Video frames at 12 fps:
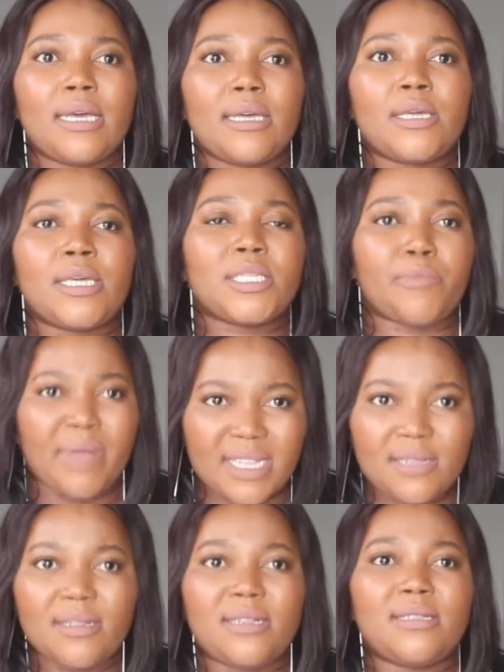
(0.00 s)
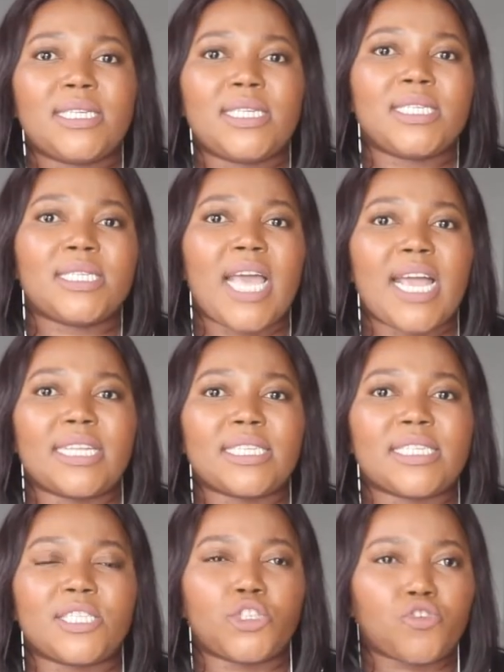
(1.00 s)
his mental illness and
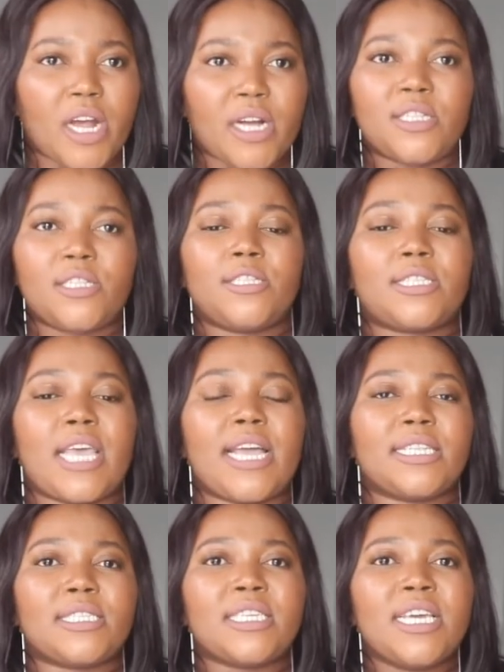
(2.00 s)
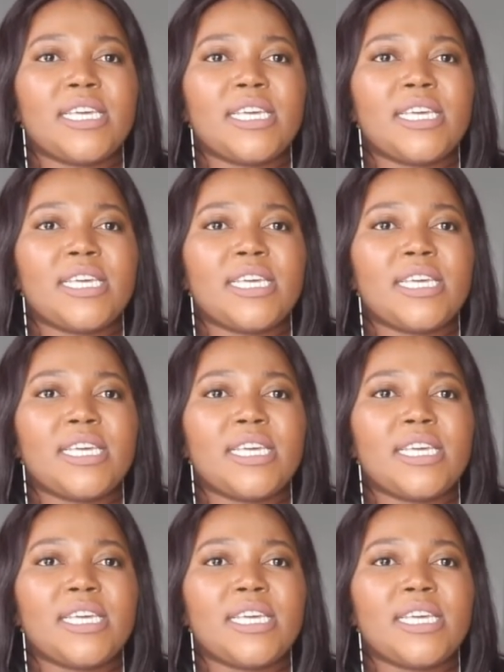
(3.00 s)
his struggles and